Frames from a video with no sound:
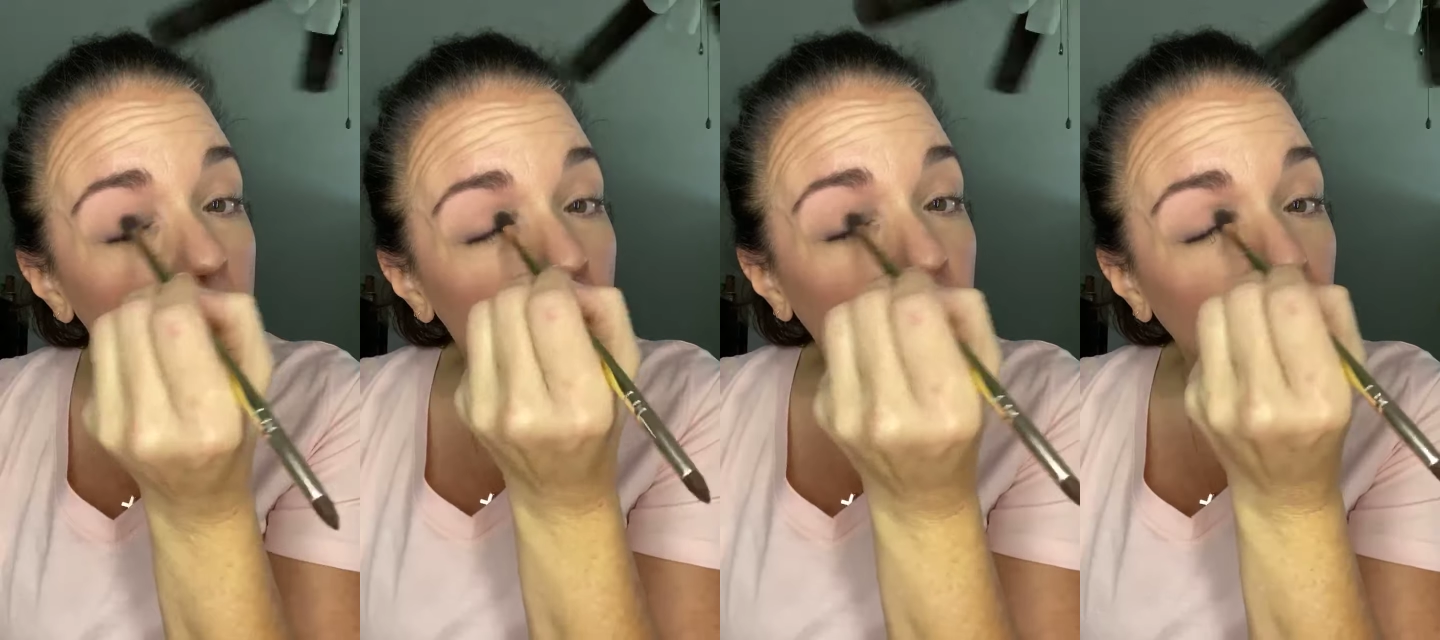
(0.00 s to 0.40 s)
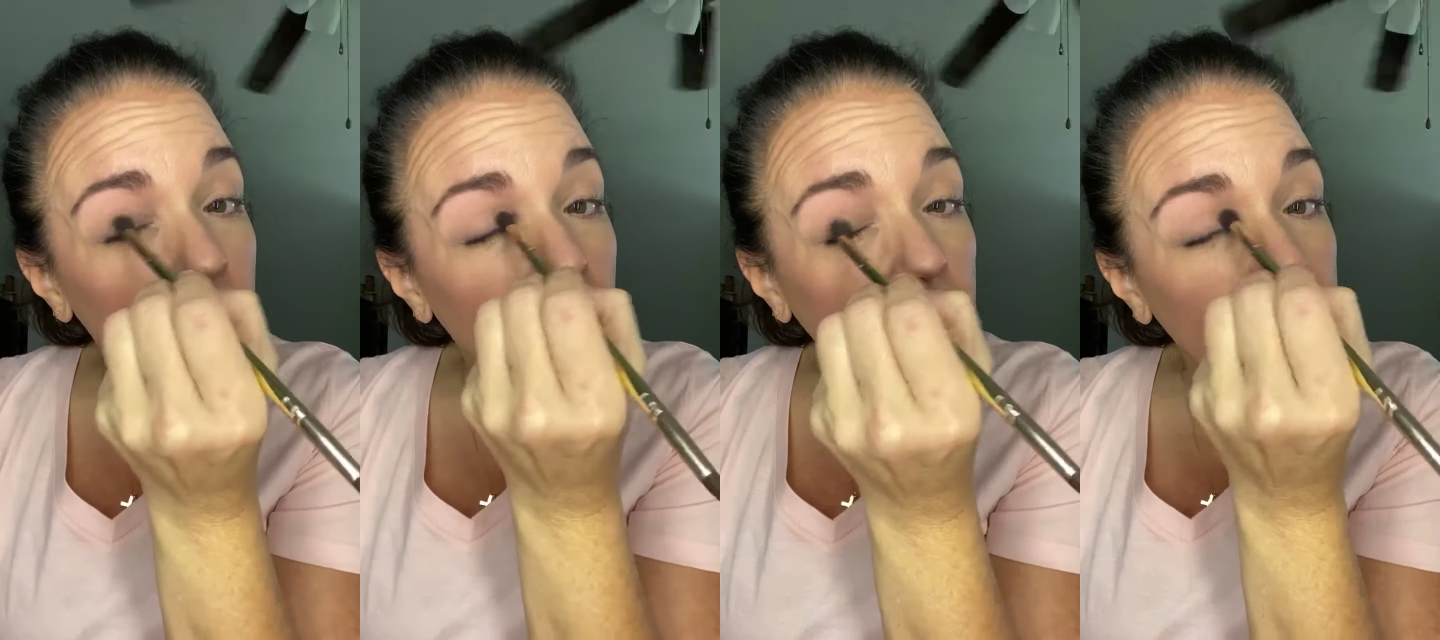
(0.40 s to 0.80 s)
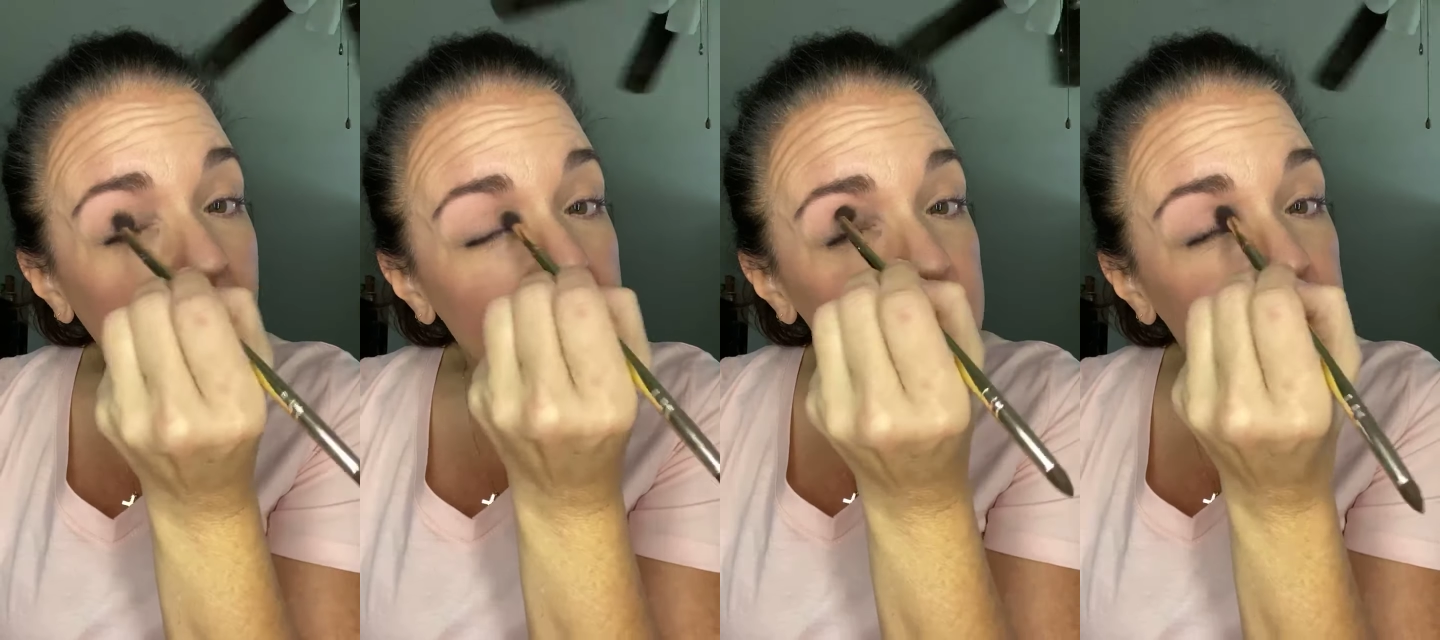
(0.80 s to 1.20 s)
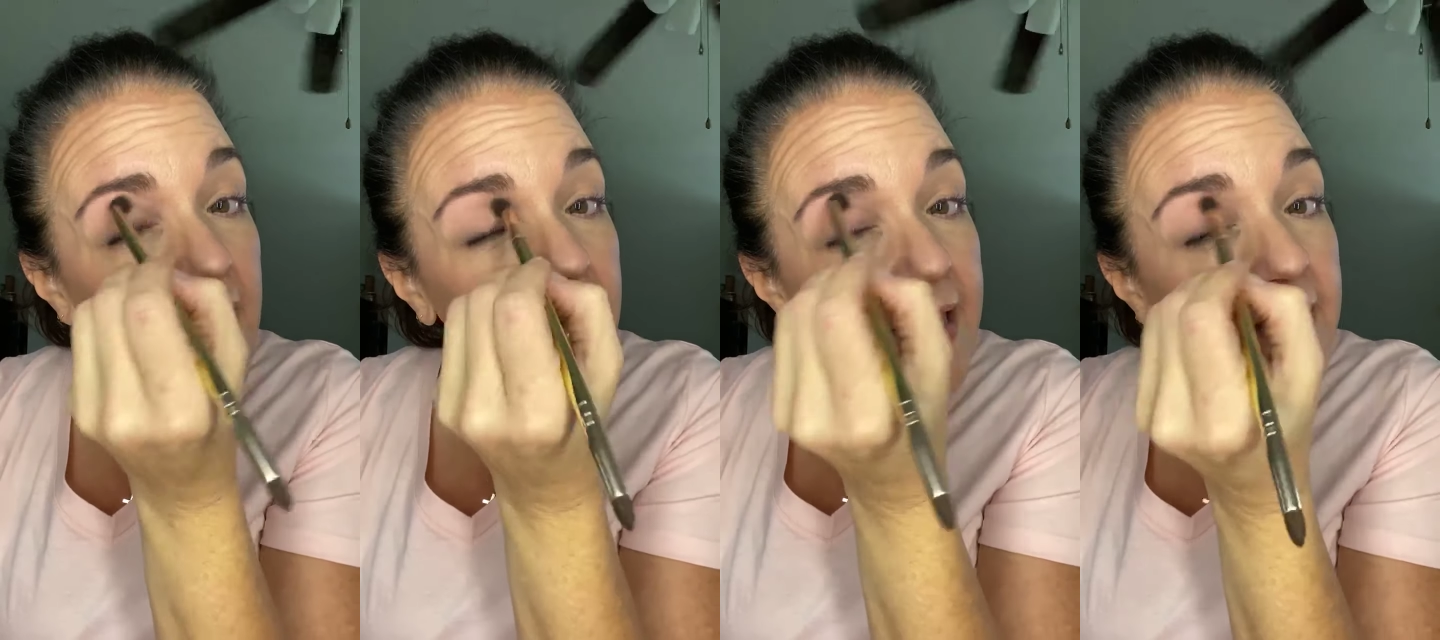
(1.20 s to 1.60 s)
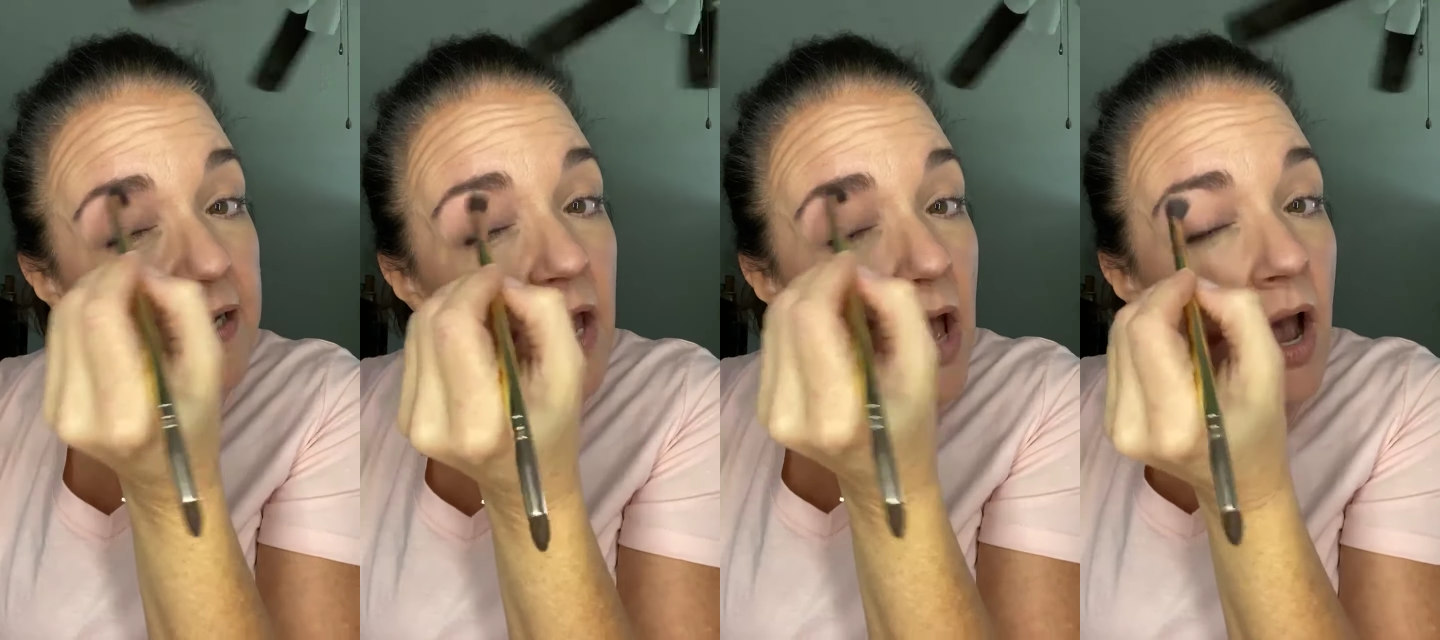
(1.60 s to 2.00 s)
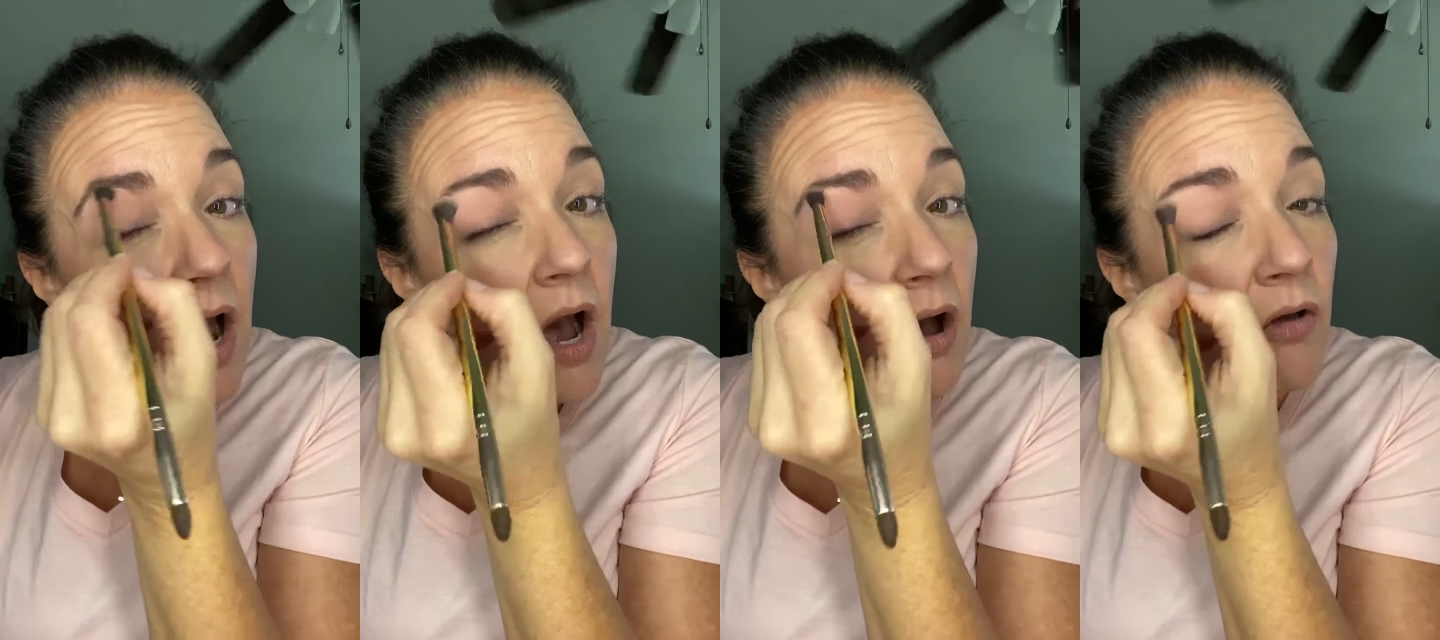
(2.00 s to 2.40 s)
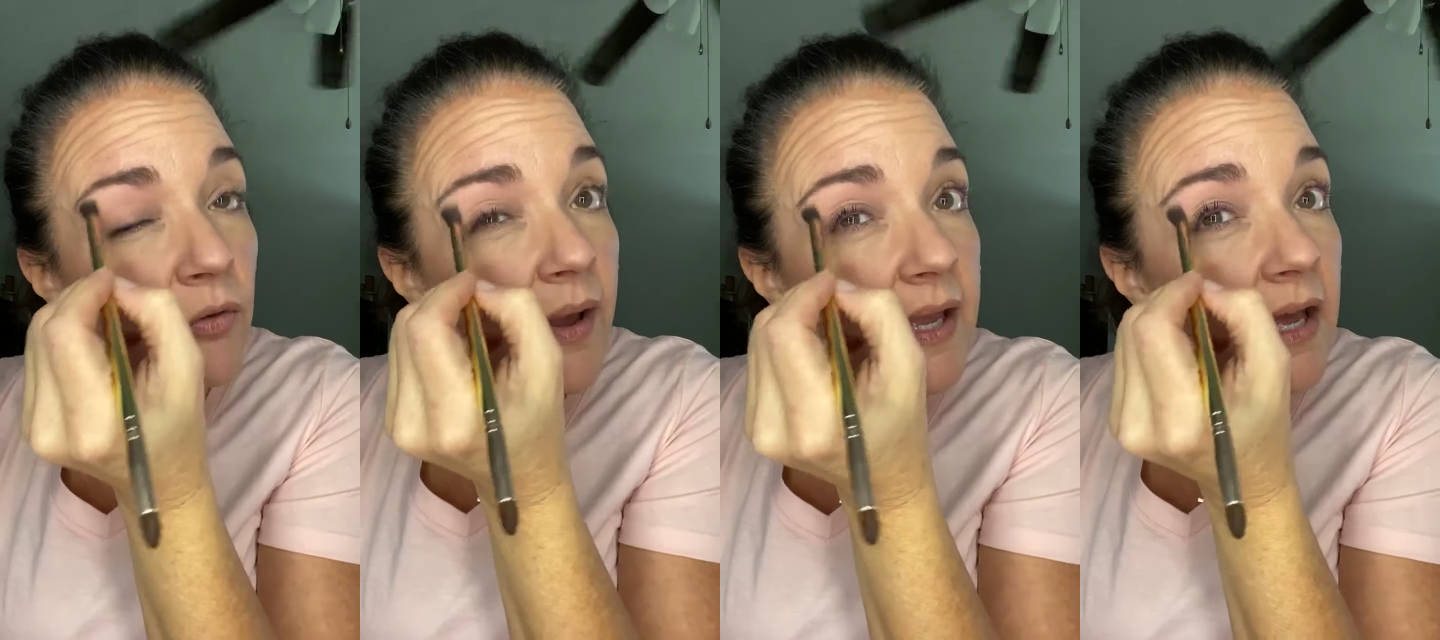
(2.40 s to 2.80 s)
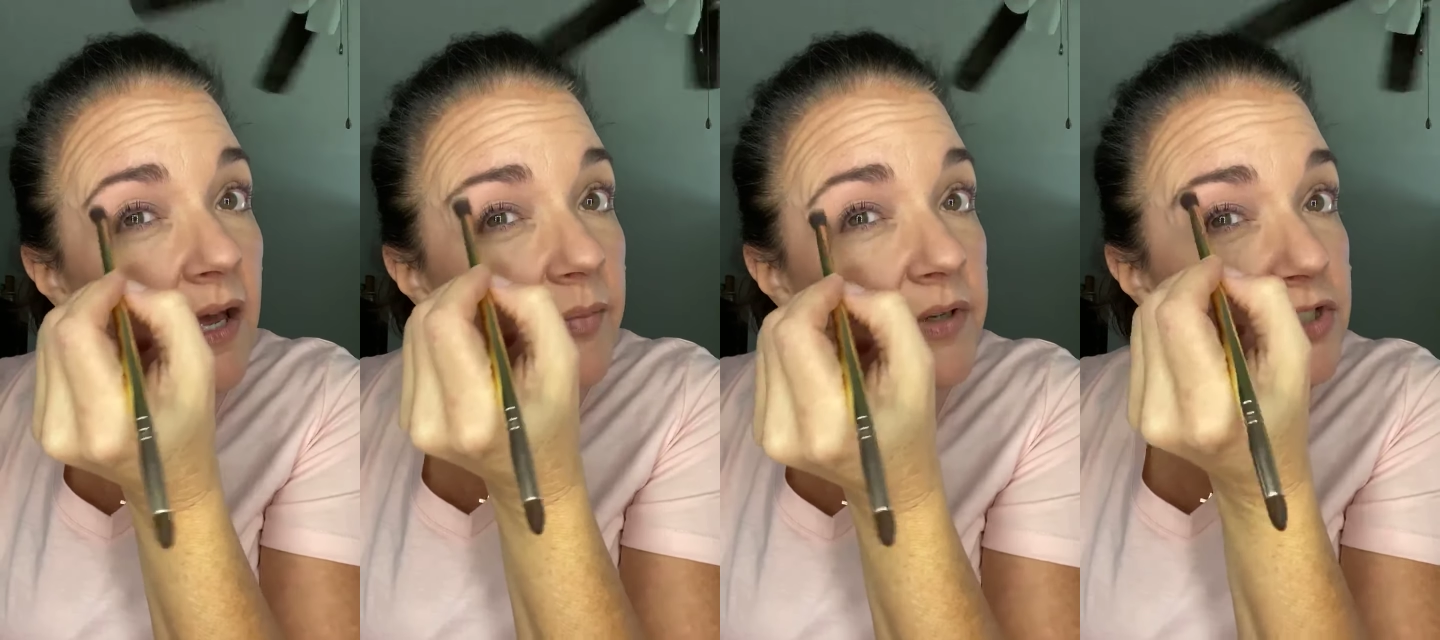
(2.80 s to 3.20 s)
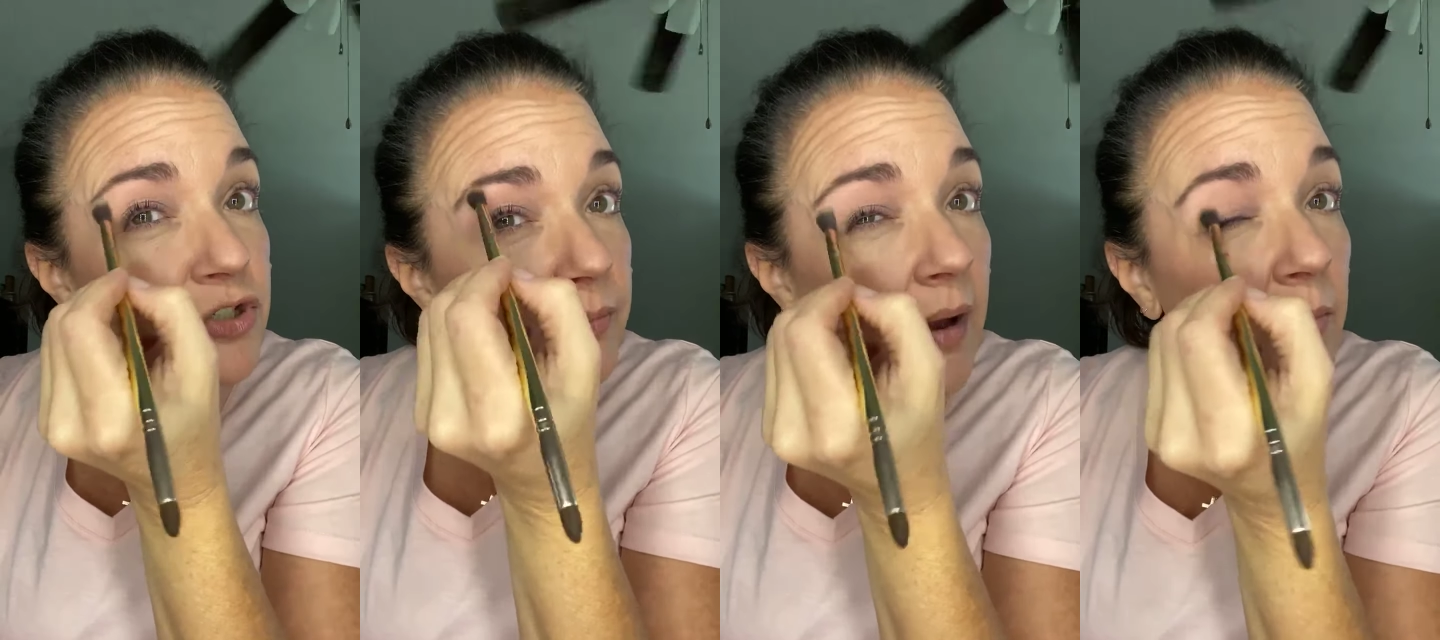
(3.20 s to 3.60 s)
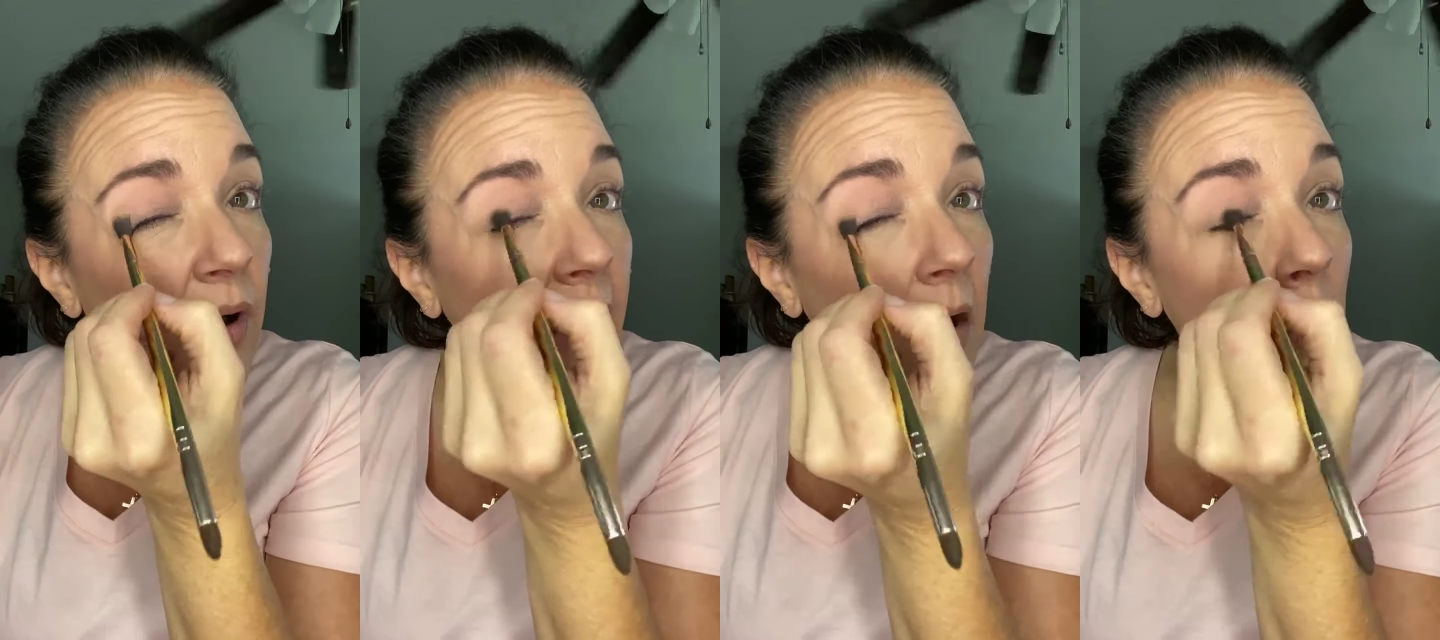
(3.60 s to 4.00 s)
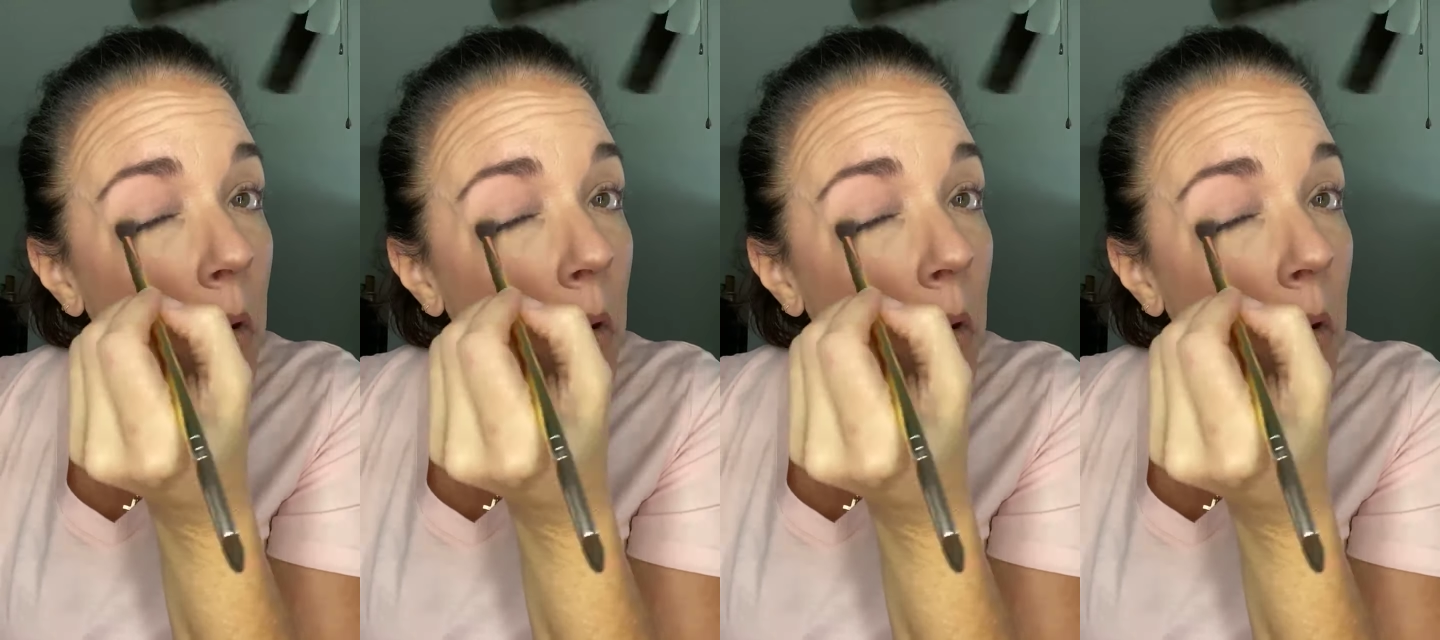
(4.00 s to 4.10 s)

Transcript: from my lash line all the way up to my brow.